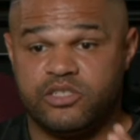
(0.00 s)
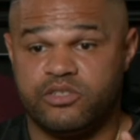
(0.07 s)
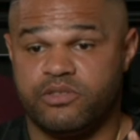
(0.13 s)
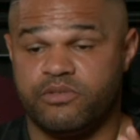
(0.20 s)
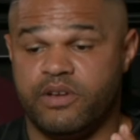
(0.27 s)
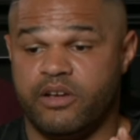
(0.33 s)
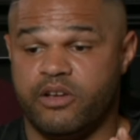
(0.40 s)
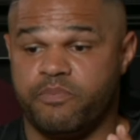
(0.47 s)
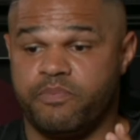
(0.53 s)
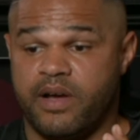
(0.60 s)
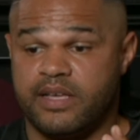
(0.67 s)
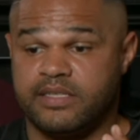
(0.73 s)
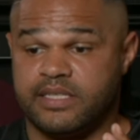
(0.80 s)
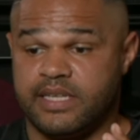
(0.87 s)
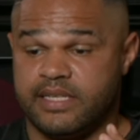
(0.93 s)
as you throughout your
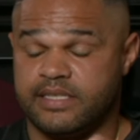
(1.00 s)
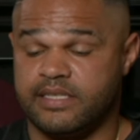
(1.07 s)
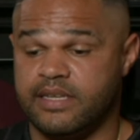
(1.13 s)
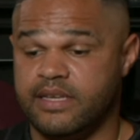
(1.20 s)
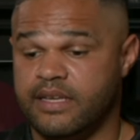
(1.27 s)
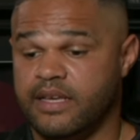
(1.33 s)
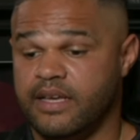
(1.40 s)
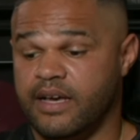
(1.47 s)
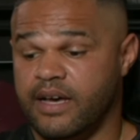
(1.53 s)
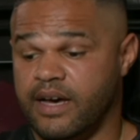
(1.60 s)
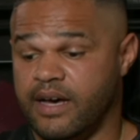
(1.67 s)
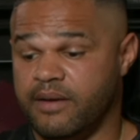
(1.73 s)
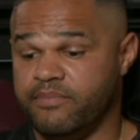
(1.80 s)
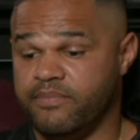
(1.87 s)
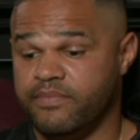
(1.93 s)
process.
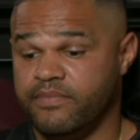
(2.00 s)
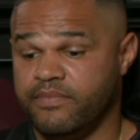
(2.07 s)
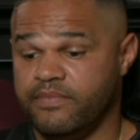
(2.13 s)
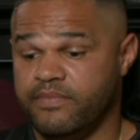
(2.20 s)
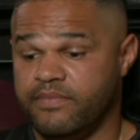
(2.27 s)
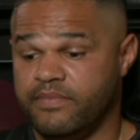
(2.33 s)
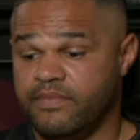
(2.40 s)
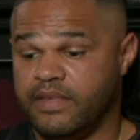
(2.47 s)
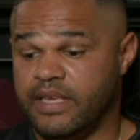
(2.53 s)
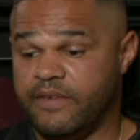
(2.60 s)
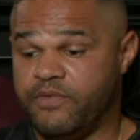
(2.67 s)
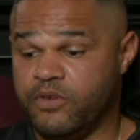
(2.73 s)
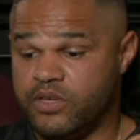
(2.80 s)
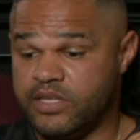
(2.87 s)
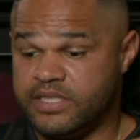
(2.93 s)

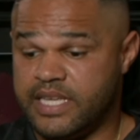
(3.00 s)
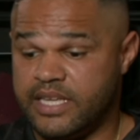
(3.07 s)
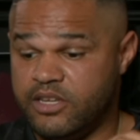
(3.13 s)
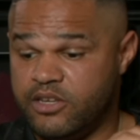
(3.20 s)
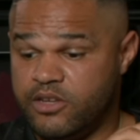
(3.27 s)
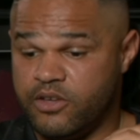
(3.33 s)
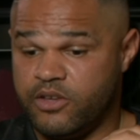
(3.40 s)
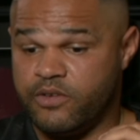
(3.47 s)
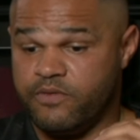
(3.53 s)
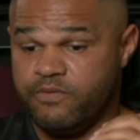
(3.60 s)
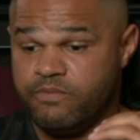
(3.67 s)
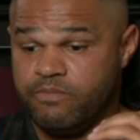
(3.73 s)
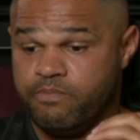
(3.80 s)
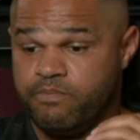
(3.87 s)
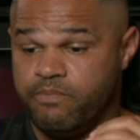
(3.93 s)
If you continue to
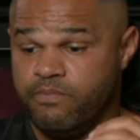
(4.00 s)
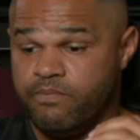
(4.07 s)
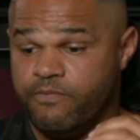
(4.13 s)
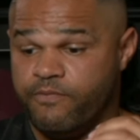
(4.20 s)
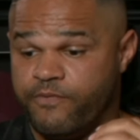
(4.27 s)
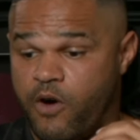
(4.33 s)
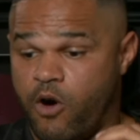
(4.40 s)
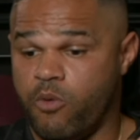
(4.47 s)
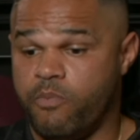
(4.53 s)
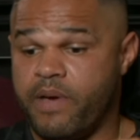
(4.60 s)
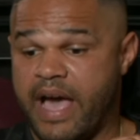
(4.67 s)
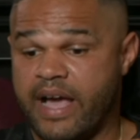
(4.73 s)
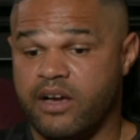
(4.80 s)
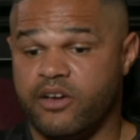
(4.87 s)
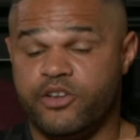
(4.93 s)
fall
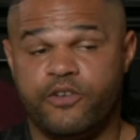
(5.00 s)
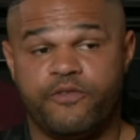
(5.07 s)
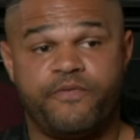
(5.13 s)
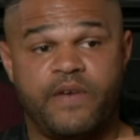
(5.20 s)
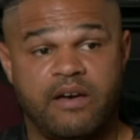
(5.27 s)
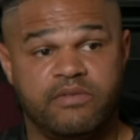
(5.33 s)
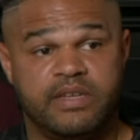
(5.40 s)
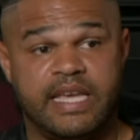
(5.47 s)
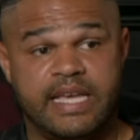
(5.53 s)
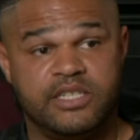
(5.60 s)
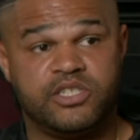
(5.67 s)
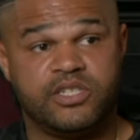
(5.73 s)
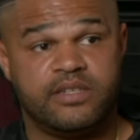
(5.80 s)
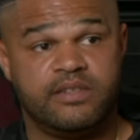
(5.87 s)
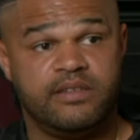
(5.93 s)
back on your
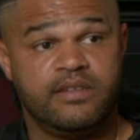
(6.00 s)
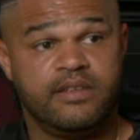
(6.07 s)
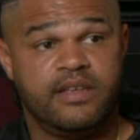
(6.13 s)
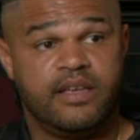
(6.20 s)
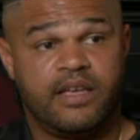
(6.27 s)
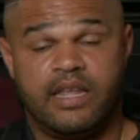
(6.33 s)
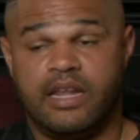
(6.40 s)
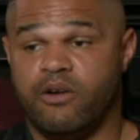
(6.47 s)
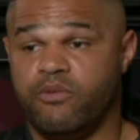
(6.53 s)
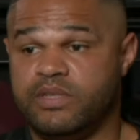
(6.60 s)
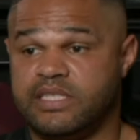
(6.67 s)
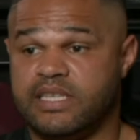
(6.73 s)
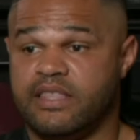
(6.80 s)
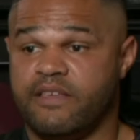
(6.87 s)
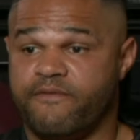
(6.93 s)
foundation, and I
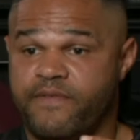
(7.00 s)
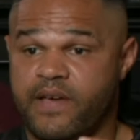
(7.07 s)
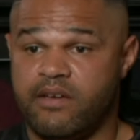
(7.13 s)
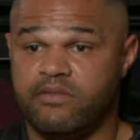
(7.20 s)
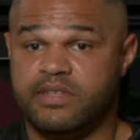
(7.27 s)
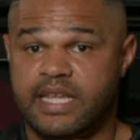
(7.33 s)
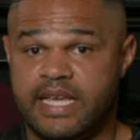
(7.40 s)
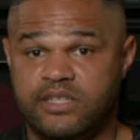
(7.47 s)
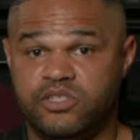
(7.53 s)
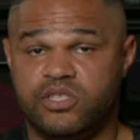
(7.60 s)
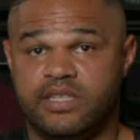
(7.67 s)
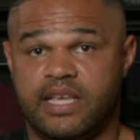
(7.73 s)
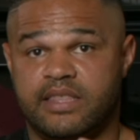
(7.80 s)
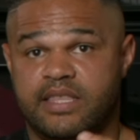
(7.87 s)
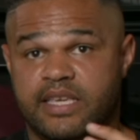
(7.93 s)
always say the
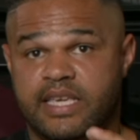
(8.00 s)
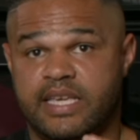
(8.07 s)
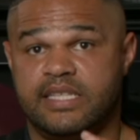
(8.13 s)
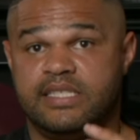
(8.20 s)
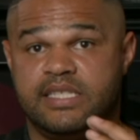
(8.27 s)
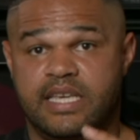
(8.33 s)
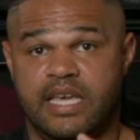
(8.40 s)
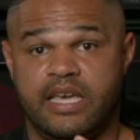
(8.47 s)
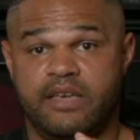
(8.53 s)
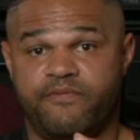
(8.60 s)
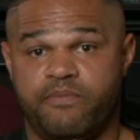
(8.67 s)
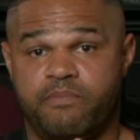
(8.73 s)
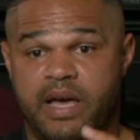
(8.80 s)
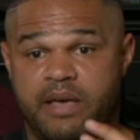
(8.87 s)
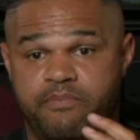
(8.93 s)
foundation that the kids
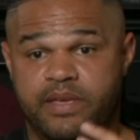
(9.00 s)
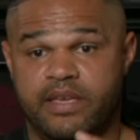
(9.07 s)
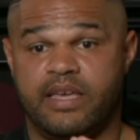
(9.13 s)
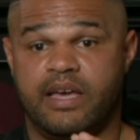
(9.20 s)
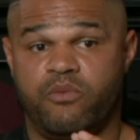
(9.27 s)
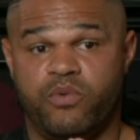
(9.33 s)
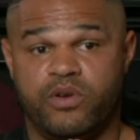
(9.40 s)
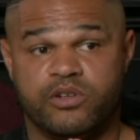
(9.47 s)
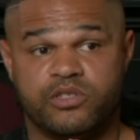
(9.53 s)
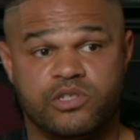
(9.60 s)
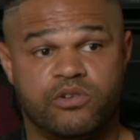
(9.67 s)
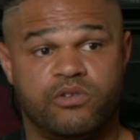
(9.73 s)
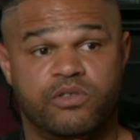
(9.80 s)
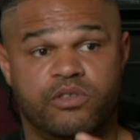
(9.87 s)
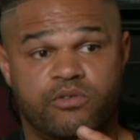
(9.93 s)
get by being at Winter
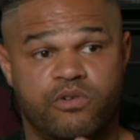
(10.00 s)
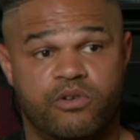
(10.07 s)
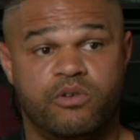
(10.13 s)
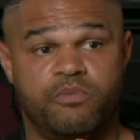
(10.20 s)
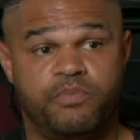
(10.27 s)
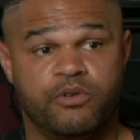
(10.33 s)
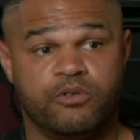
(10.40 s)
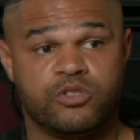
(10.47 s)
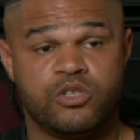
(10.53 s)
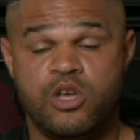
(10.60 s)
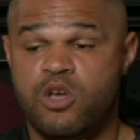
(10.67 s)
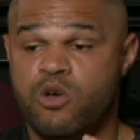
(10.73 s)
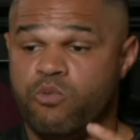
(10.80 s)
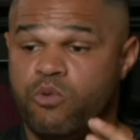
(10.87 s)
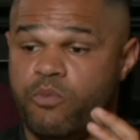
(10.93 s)
Circle and the Corona Bulls
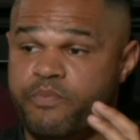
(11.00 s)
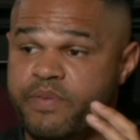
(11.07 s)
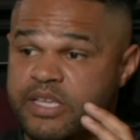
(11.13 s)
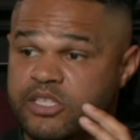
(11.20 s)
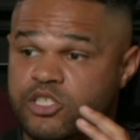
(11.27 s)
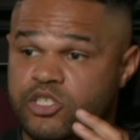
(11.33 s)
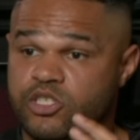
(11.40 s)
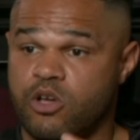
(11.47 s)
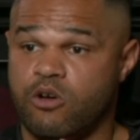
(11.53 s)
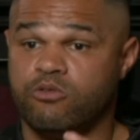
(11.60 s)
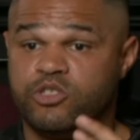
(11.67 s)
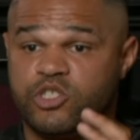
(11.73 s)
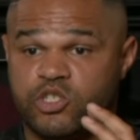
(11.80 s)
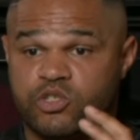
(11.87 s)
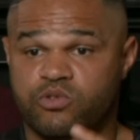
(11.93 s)
will be
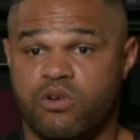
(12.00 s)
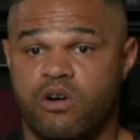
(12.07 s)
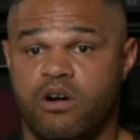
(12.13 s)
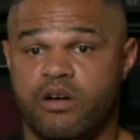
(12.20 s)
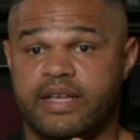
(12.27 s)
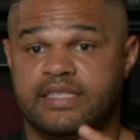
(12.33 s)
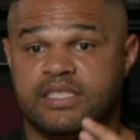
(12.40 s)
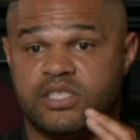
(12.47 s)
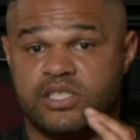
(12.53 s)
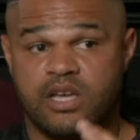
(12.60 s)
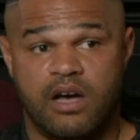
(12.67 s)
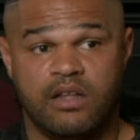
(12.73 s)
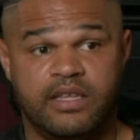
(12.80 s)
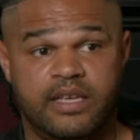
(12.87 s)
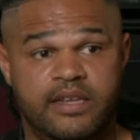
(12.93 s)
so strong and
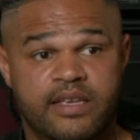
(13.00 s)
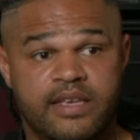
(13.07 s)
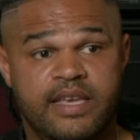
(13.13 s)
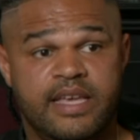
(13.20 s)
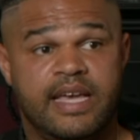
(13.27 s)
solid.